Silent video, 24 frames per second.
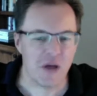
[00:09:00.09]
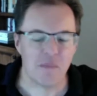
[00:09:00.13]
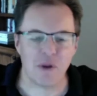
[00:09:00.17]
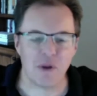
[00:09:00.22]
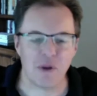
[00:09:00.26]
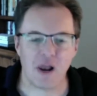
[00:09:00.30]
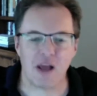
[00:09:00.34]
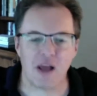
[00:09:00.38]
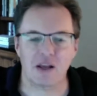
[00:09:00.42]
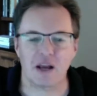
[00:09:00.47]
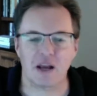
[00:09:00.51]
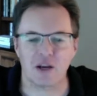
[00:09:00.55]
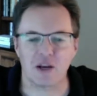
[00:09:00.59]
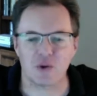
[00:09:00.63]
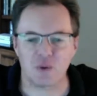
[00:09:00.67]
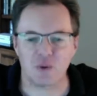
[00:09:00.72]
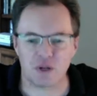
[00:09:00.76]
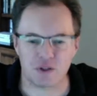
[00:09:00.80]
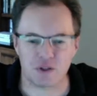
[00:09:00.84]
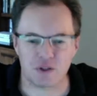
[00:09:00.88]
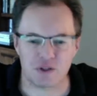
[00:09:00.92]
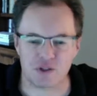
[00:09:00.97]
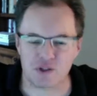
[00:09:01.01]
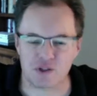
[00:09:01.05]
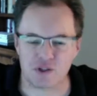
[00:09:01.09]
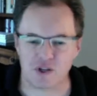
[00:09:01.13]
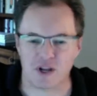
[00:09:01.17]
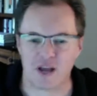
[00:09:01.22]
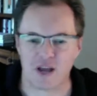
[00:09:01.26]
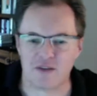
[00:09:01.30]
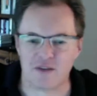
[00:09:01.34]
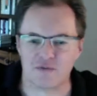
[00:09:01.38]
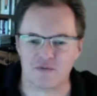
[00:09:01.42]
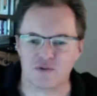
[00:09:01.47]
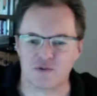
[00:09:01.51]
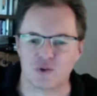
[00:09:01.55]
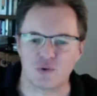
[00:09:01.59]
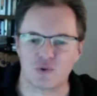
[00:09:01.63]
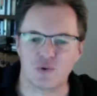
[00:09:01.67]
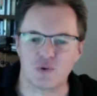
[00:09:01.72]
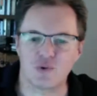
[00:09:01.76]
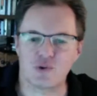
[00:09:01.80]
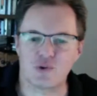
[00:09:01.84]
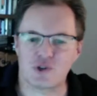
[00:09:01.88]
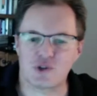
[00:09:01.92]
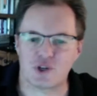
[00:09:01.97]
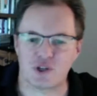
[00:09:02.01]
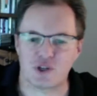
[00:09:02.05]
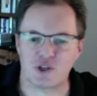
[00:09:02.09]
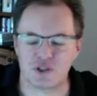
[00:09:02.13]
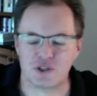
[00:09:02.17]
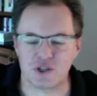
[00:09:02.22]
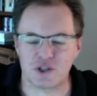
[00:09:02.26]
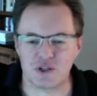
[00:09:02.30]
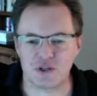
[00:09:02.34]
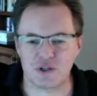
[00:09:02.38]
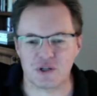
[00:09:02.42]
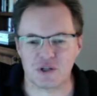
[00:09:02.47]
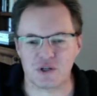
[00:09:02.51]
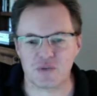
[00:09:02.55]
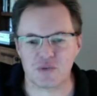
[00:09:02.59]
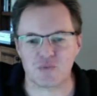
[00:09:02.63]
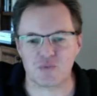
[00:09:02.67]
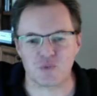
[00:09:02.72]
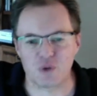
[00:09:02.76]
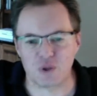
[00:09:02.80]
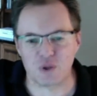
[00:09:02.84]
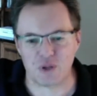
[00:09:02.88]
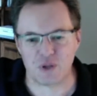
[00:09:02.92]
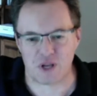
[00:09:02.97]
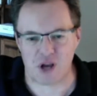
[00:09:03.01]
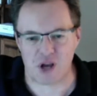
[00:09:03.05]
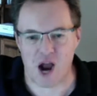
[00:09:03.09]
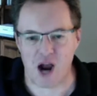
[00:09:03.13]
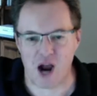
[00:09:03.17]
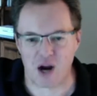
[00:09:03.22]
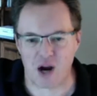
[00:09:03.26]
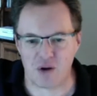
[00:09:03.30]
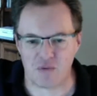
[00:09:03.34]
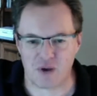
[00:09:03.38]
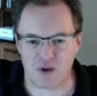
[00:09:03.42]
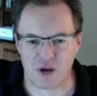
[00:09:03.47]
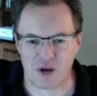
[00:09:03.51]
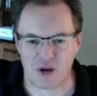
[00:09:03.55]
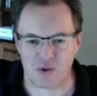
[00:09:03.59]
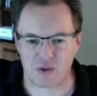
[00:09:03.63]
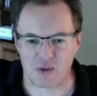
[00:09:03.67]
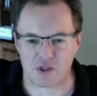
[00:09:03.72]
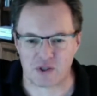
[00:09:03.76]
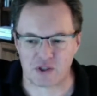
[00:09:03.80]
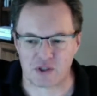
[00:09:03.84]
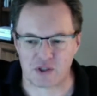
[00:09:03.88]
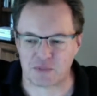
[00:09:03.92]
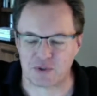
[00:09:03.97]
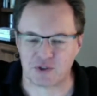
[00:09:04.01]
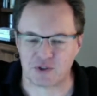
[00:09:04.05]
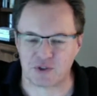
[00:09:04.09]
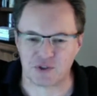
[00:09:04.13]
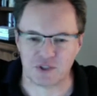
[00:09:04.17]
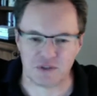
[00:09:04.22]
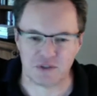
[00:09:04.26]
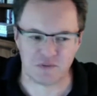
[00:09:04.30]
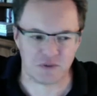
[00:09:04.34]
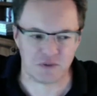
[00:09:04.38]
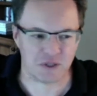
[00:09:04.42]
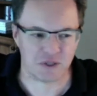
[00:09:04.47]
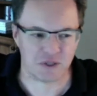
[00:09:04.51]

But I, I, created this kind of delusion and didn't really carve out a specific